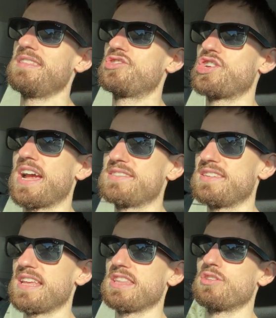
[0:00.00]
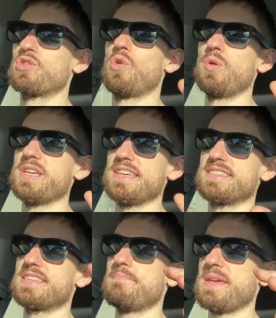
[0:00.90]
the goal
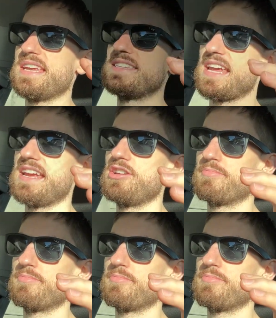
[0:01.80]
is to maintain